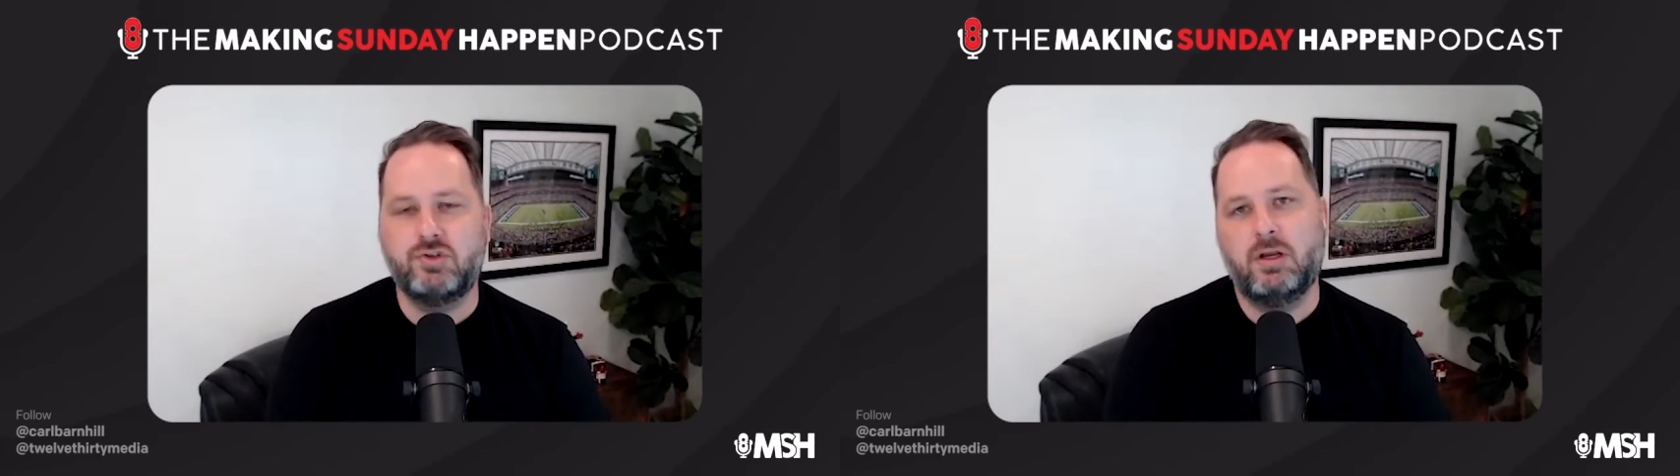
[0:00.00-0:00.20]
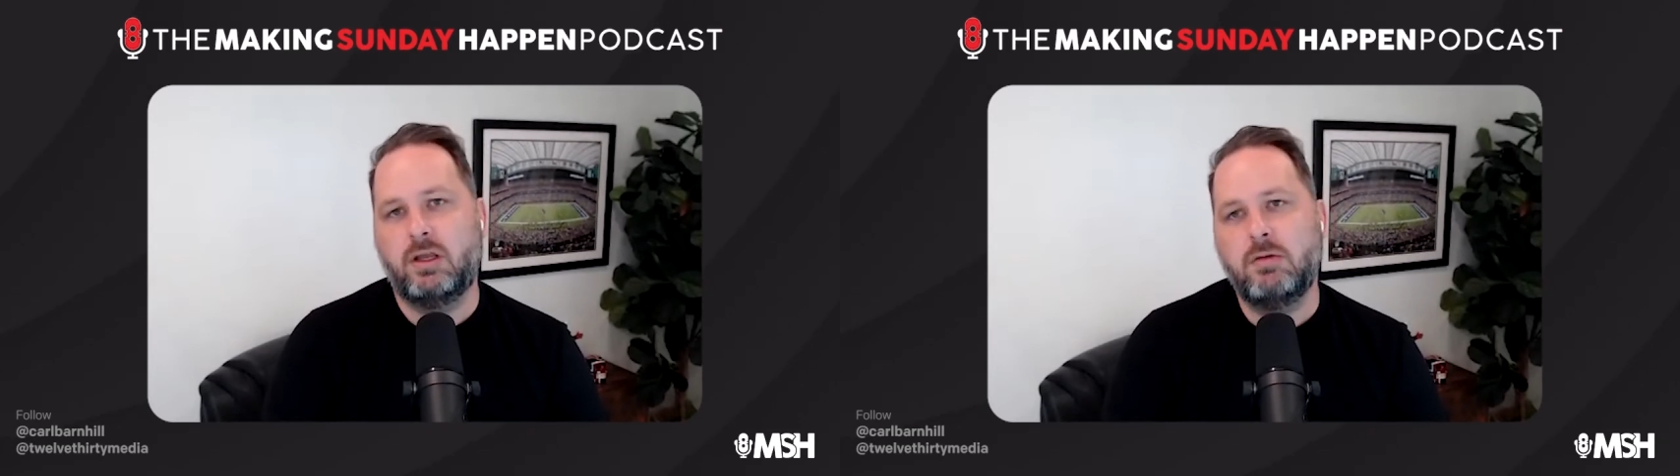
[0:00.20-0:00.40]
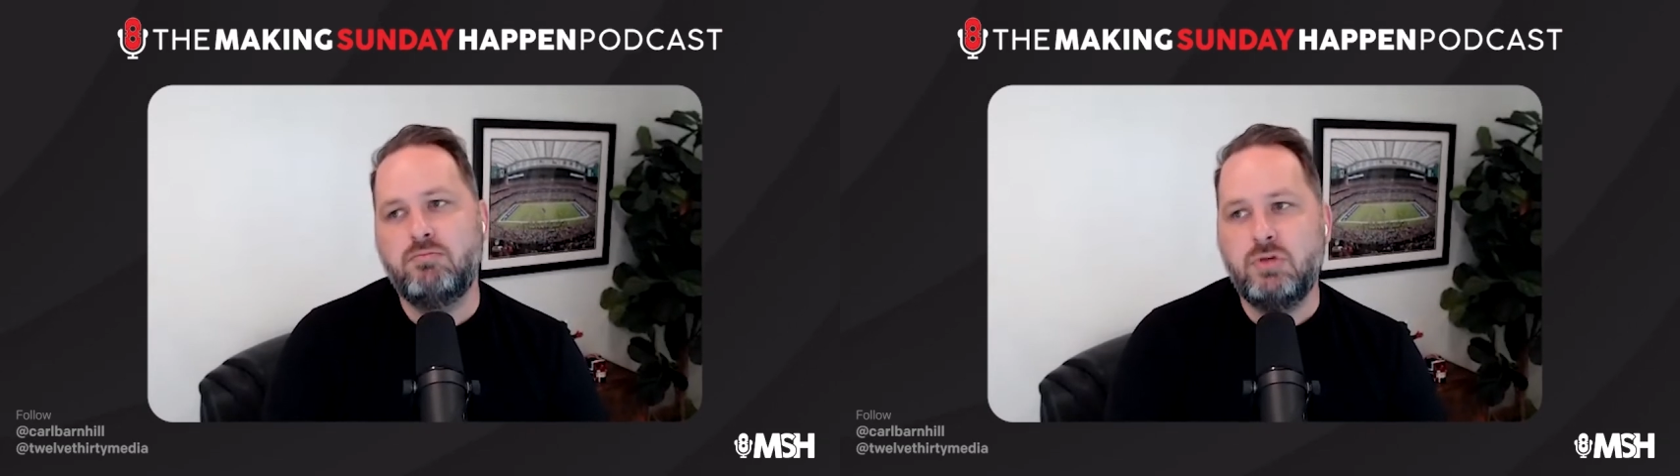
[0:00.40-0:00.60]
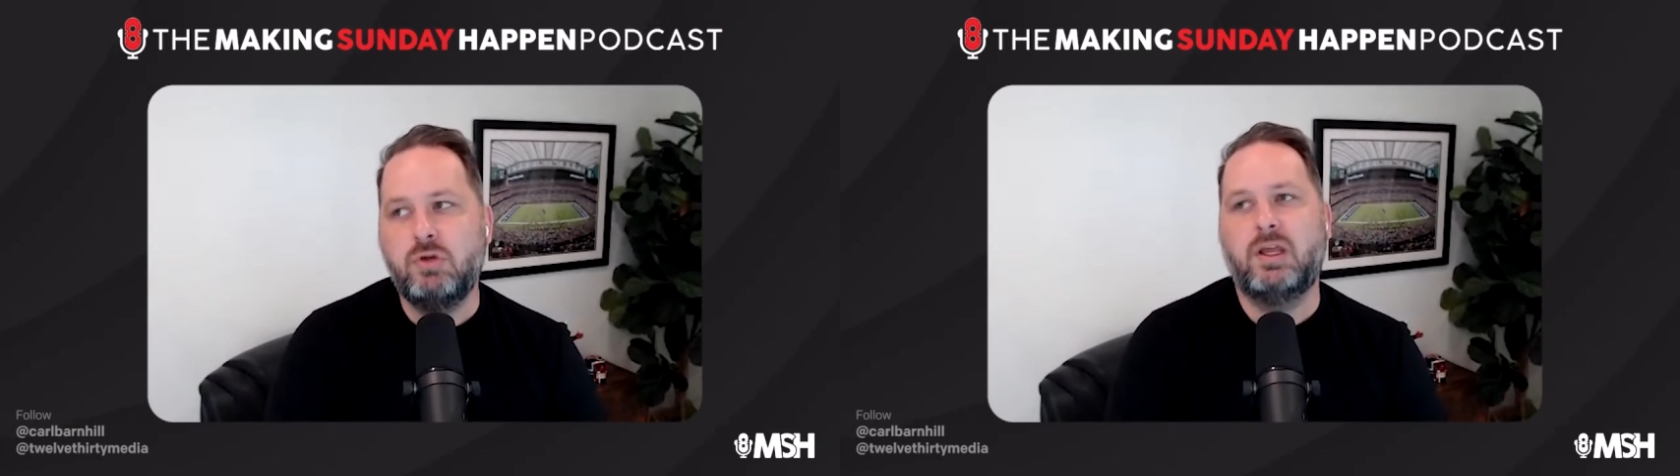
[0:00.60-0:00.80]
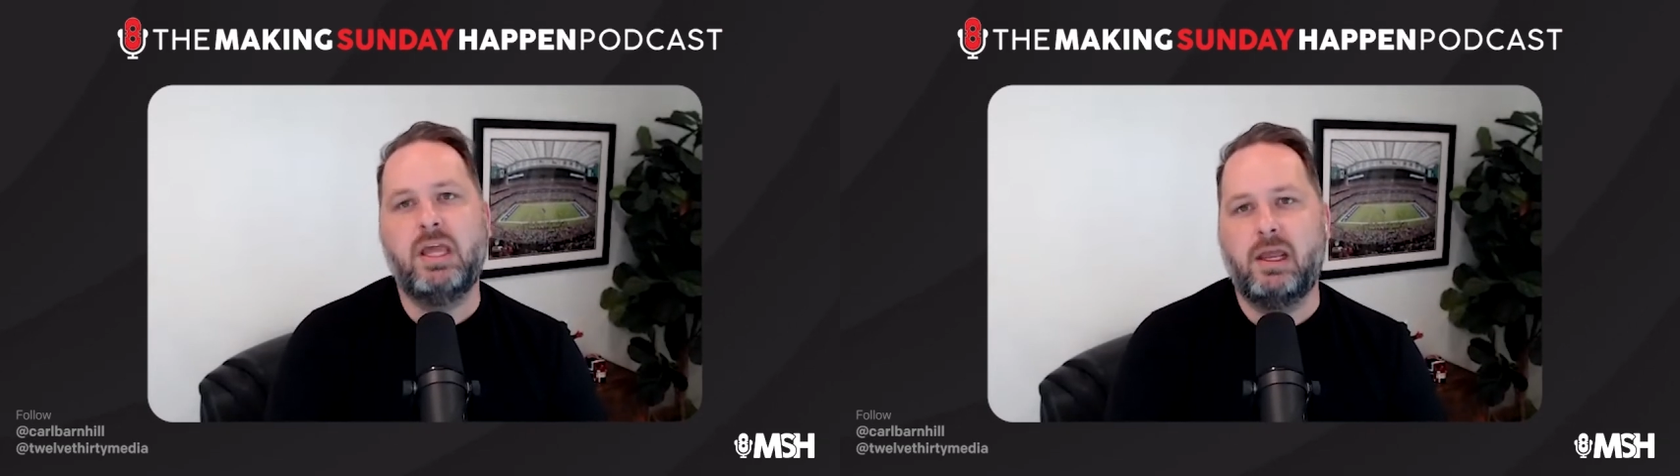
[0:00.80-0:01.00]
trying to
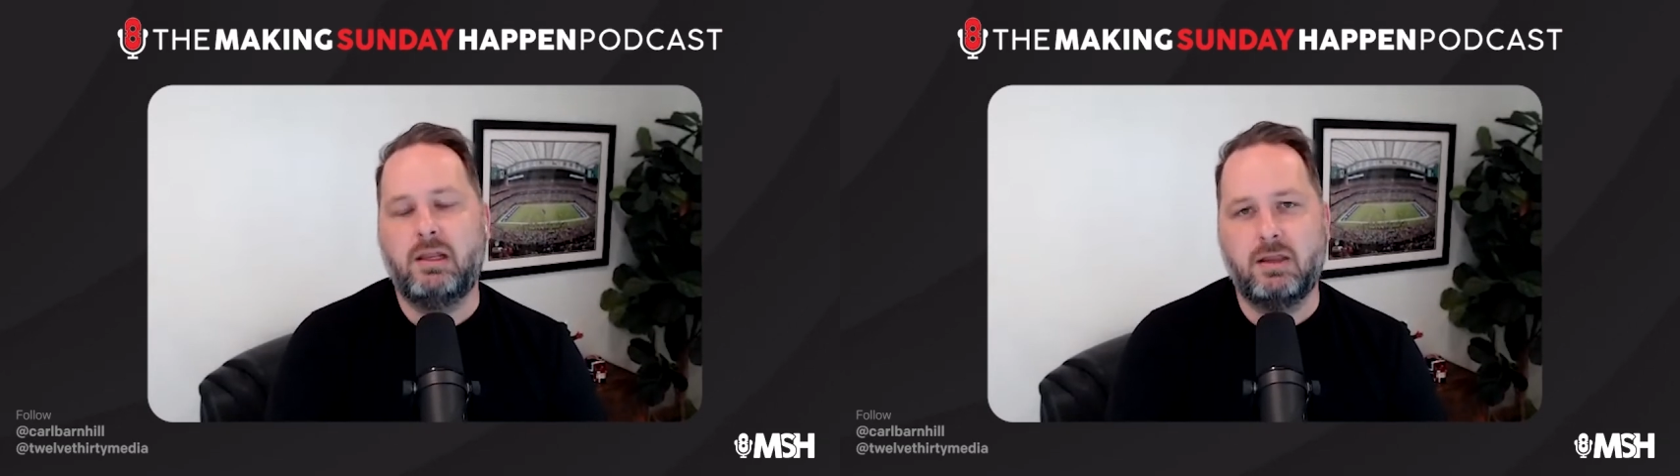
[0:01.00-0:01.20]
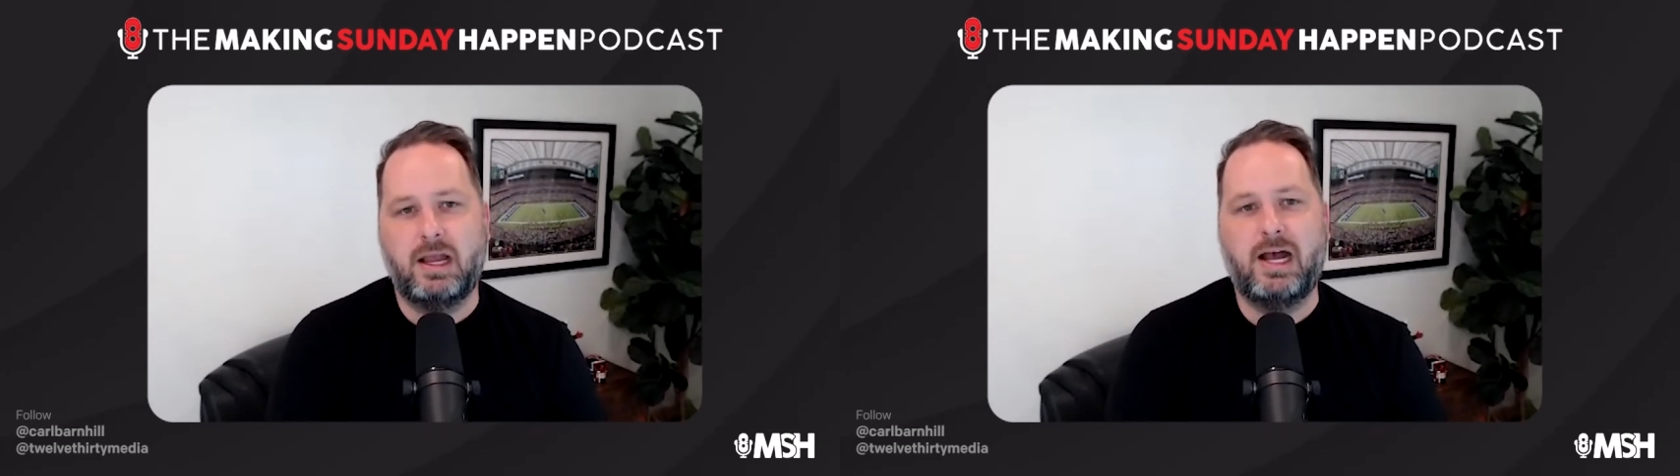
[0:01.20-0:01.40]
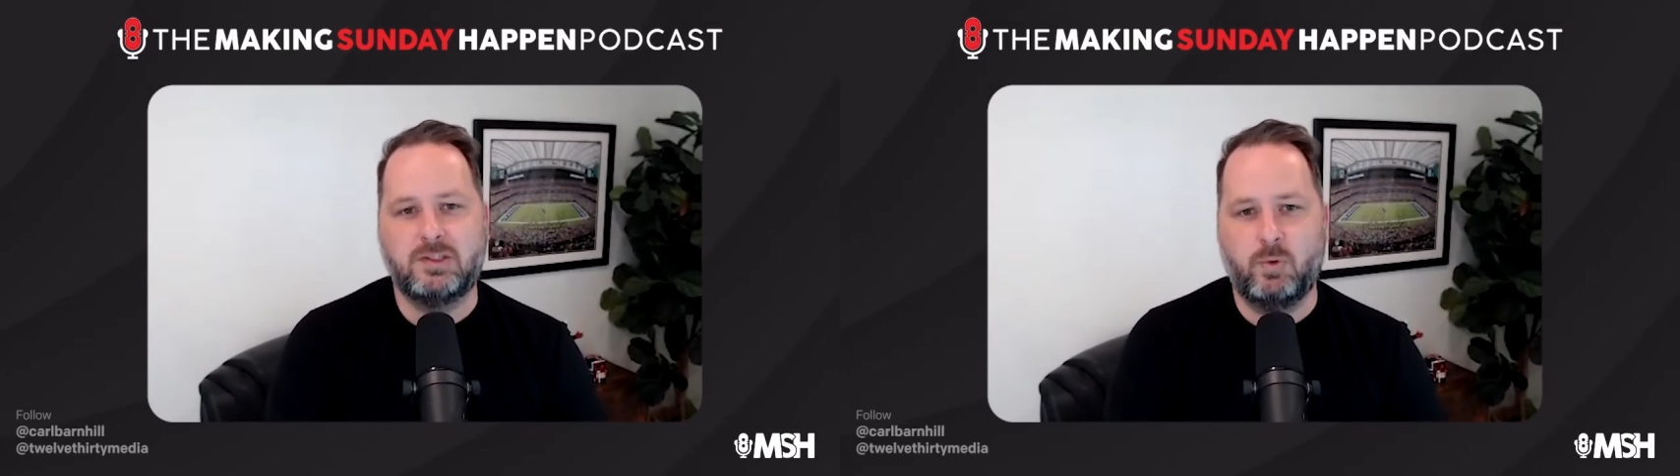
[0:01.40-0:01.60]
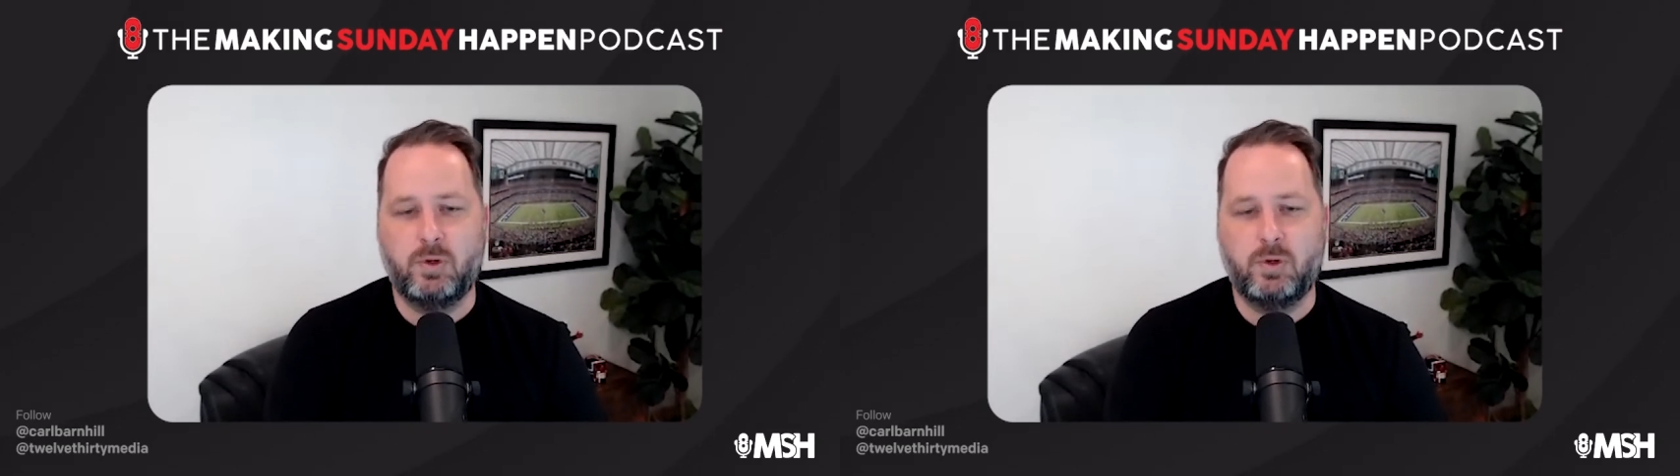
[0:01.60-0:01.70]
communicate the gospel.